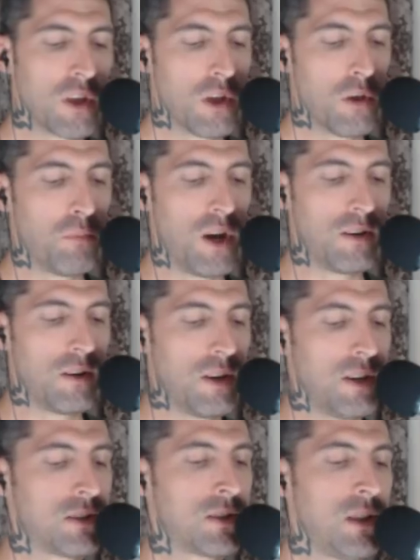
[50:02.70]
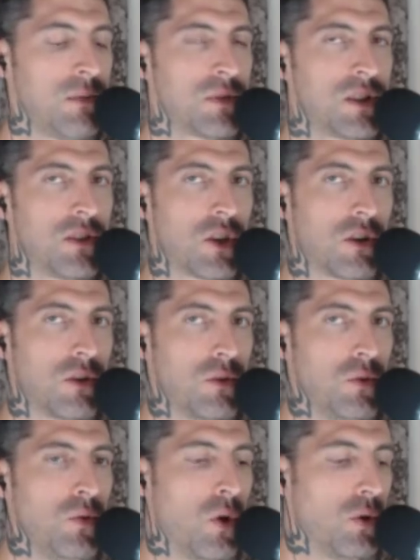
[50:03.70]
But it seems that the
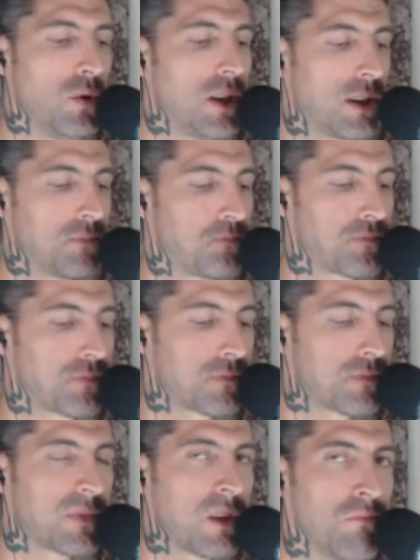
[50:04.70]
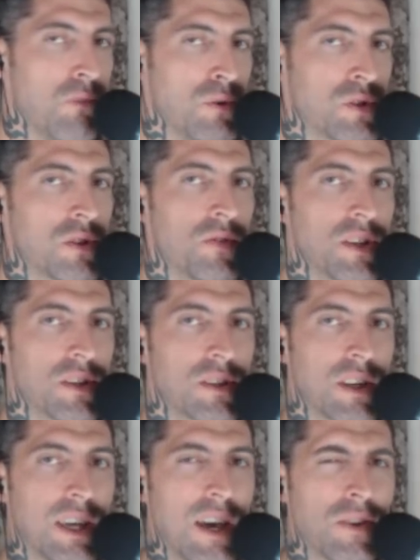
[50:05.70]
glue holding most of this
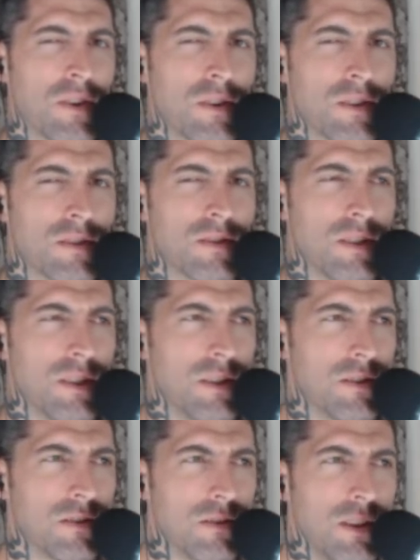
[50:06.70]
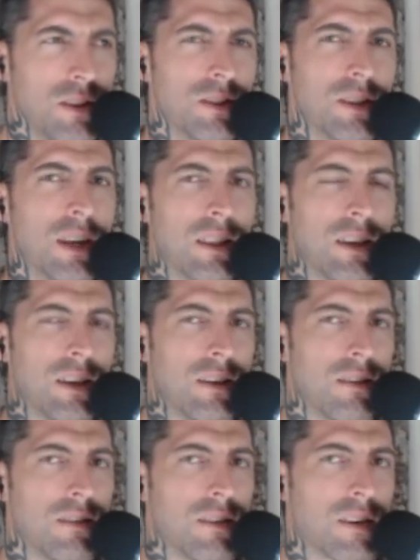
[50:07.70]
together is incidentally
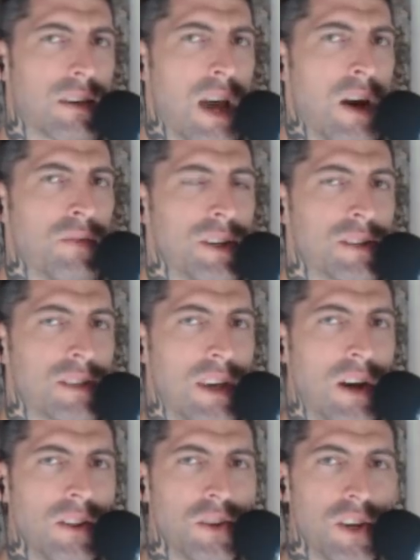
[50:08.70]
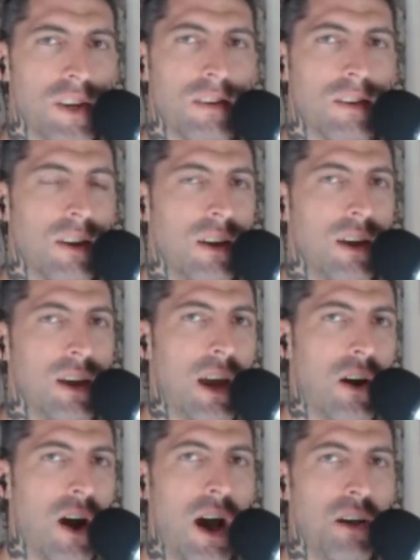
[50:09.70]
Calvinist theology.
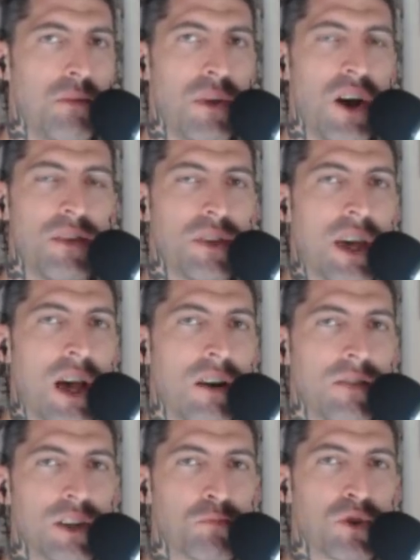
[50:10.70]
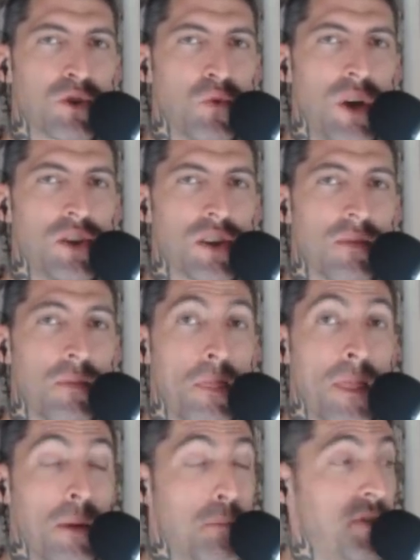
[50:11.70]
Now, I am not of the Calvinist persuasion,
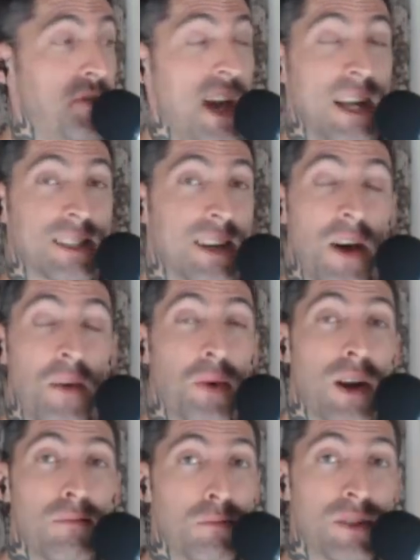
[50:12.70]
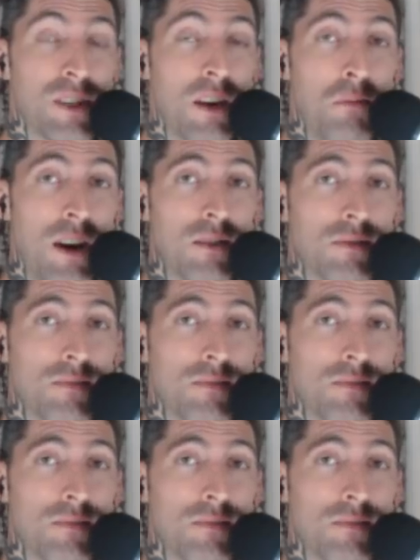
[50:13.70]
but that's not what I'm upset about.